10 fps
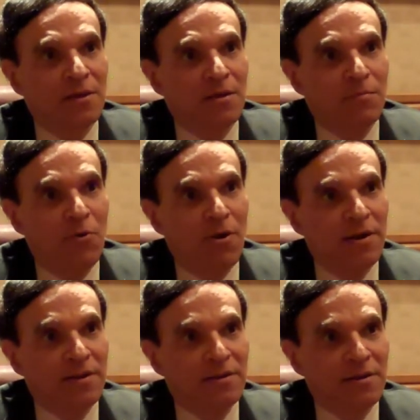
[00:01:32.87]
In
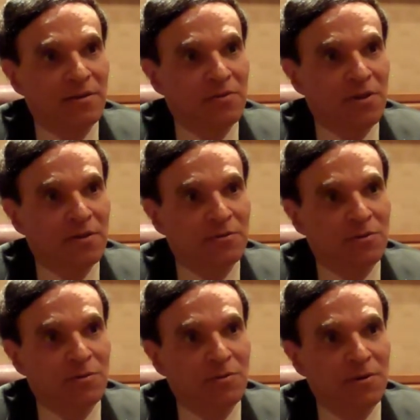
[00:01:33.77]
part, I think it's
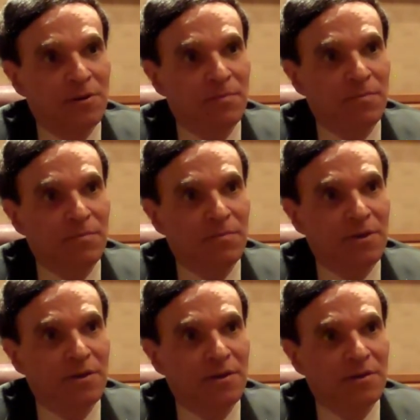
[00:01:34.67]
also
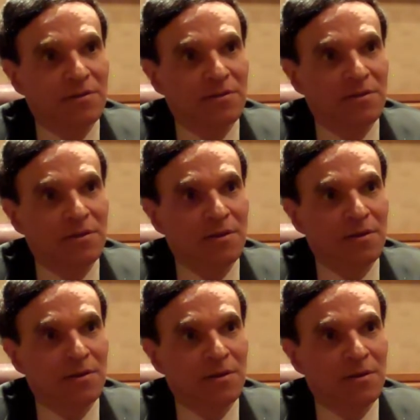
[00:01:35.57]
because the